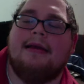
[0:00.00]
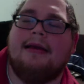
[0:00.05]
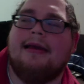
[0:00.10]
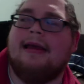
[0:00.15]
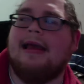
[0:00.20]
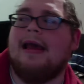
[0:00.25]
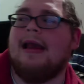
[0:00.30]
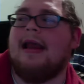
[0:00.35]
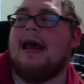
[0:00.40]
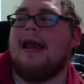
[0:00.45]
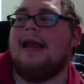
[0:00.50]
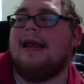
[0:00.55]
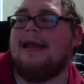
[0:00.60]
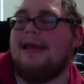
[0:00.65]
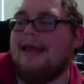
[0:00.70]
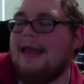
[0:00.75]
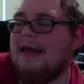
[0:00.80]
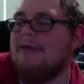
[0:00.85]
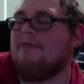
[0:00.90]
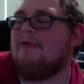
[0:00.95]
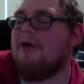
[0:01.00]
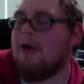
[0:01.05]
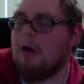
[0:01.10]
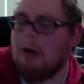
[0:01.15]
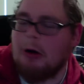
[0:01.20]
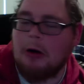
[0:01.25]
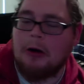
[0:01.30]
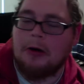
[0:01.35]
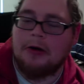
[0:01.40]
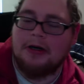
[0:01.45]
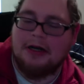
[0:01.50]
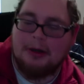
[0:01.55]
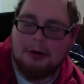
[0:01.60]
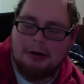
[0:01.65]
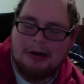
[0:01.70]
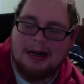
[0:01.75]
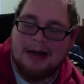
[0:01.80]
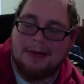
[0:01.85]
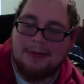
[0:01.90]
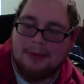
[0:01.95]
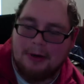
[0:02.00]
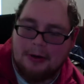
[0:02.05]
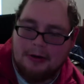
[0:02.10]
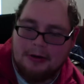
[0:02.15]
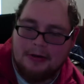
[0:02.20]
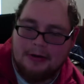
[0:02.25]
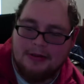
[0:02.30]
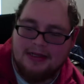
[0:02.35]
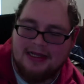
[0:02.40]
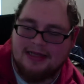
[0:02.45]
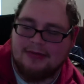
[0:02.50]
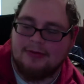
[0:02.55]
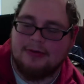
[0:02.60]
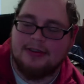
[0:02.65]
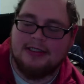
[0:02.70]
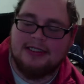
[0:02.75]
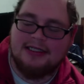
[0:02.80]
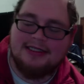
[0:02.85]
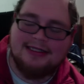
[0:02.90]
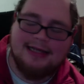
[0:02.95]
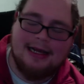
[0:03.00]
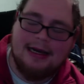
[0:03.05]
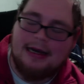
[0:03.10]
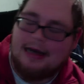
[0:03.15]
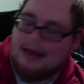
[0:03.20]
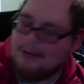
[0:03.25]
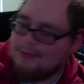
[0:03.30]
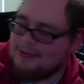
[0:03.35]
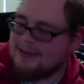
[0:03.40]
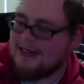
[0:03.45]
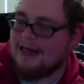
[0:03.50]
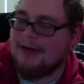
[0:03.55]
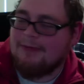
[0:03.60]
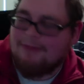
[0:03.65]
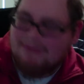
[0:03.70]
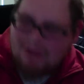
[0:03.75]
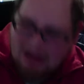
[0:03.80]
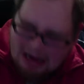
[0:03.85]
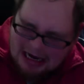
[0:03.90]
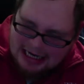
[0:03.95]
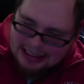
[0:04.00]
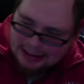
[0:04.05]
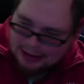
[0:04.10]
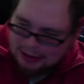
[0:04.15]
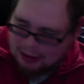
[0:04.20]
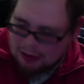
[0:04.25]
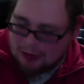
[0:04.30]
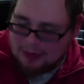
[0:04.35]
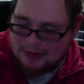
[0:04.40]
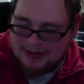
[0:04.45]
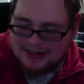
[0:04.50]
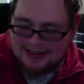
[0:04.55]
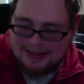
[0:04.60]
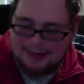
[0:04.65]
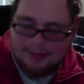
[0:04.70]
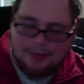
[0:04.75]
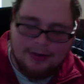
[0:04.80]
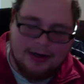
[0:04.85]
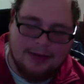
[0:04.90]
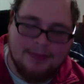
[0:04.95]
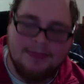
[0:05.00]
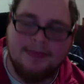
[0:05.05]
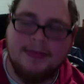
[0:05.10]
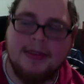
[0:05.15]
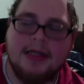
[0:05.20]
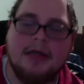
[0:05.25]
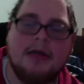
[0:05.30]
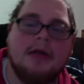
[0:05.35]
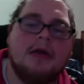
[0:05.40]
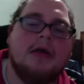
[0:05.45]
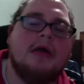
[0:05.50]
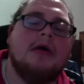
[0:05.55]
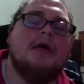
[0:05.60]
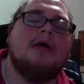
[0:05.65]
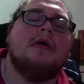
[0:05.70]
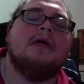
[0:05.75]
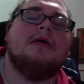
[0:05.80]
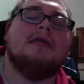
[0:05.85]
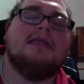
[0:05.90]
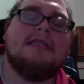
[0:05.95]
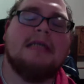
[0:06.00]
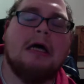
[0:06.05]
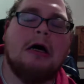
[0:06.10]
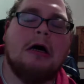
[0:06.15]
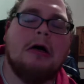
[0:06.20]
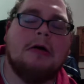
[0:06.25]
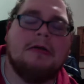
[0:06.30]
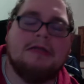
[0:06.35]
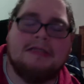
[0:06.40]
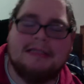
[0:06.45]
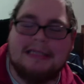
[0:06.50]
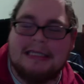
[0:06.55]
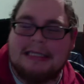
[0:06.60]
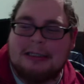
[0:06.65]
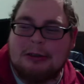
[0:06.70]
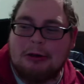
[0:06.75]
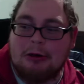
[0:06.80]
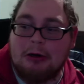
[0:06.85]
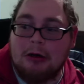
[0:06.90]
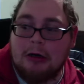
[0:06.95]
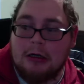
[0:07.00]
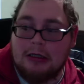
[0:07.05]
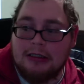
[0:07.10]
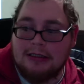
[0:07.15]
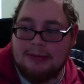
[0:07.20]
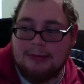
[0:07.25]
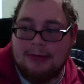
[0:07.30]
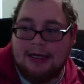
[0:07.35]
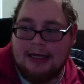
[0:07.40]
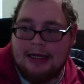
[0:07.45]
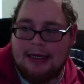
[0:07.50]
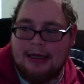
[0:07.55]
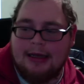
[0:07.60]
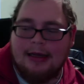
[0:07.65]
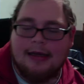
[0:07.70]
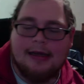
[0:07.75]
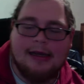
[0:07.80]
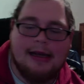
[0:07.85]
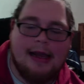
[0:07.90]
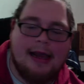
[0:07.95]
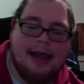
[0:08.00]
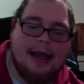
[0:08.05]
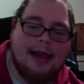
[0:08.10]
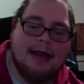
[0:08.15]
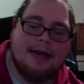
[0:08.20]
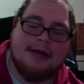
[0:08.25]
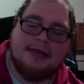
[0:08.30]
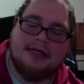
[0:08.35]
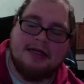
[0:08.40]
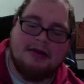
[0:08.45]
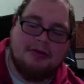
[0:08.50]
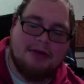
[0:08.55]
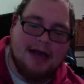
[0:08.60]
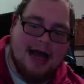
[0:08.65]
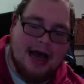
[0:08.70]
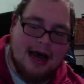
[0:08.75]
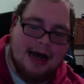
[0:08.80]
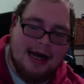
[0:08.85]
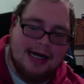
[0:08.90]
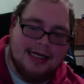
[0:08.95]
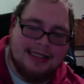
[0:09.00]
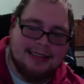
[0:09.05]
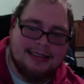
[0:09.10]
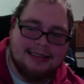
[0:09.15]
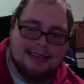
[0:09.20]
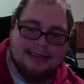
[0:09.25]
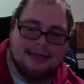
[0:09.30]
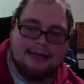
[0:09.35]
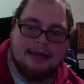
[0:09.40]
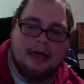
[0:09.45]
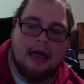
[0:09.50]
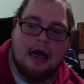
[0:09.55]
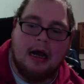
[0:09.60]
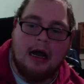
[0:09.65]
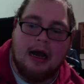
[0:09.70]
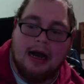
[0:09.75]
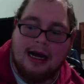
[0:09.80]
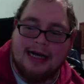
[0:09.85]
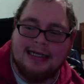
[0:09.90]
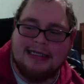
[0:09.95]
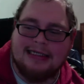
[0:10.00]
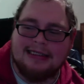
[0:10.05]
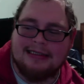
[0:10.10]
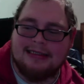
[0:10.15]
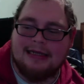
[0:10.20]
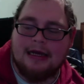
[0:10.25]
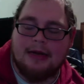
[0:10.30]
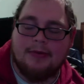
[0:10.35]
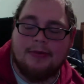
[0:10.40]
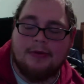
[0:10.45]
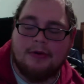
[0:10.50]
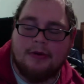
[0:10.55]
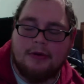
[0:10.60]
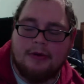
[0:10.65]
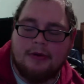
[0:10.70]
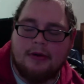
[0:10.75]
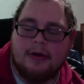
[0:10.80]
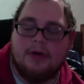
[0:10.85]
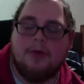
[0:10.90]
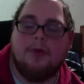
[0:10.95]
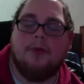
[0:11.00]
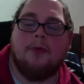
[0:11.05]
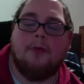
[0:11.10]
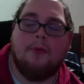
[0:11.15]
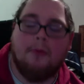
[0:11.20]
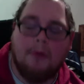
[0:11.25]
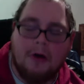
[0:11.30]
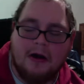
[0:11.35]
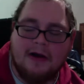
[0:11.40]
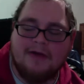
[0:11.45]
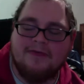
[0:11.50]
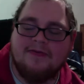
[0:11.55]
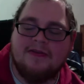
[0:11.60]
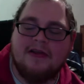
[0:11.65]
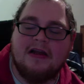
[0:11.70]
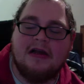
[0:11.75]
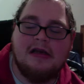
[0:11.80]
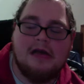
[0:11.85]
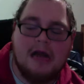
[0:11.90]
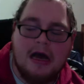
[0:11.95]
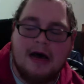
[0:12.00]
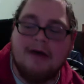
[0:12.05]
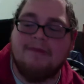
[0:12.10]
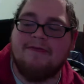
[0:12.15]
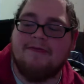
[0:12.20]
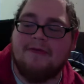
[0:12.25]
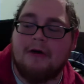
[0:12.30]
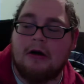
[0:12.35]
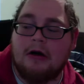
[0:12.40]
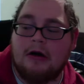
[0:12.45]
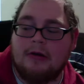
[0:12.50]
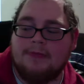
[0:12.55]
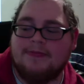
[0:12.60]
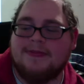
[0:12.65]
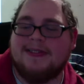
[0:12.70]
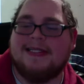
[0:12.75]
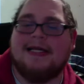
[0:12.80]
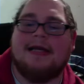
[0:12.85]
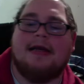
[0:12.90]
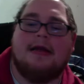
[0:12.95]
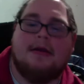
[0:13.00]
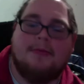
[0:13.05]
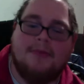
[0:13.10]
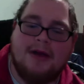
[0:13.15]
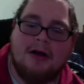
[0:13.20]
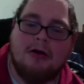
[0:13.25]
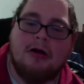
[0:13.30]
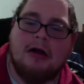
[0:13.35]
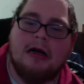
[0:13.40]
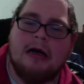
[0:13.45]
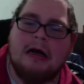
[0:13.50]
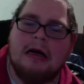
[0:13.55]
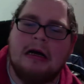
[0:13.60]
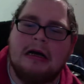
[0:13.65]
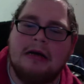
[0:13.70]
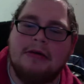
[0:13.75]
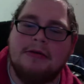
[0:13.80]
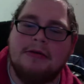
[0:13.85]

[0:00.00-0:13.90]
can I give her your number? That's what she said. And I was like, fine, sure, that's no problem. So the sister calls me, and you guys, I discovered one of the nut farms in America